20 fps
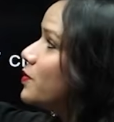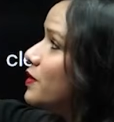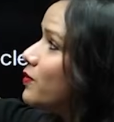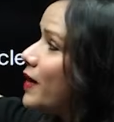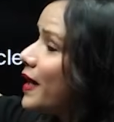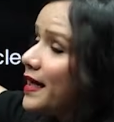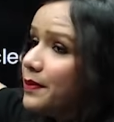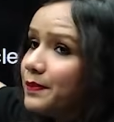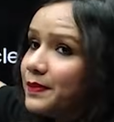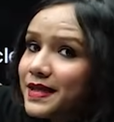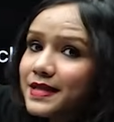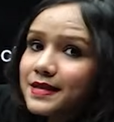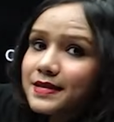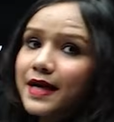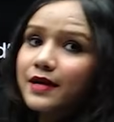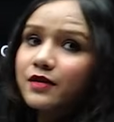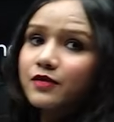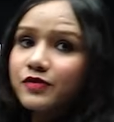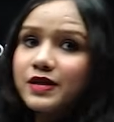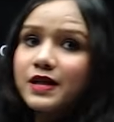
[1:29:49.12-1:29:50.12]
wild beast
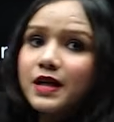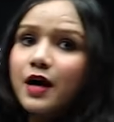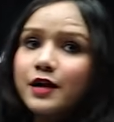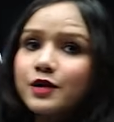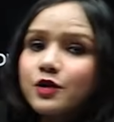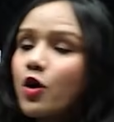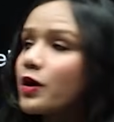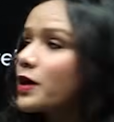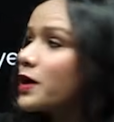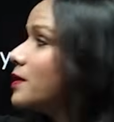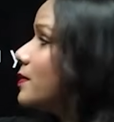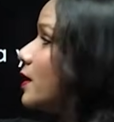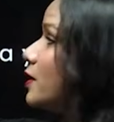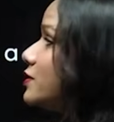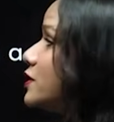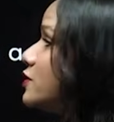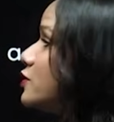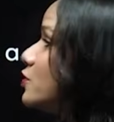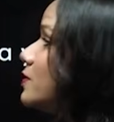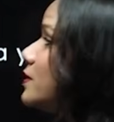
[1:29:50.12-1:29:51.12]
that we are talking about? The
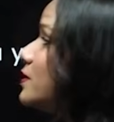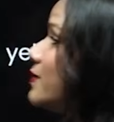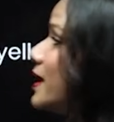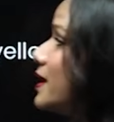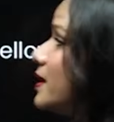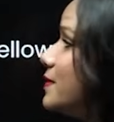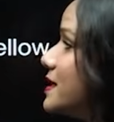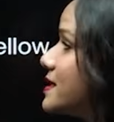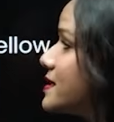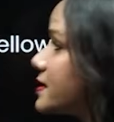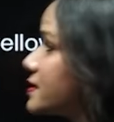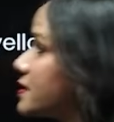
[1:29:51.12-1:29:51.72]
noble wild beast is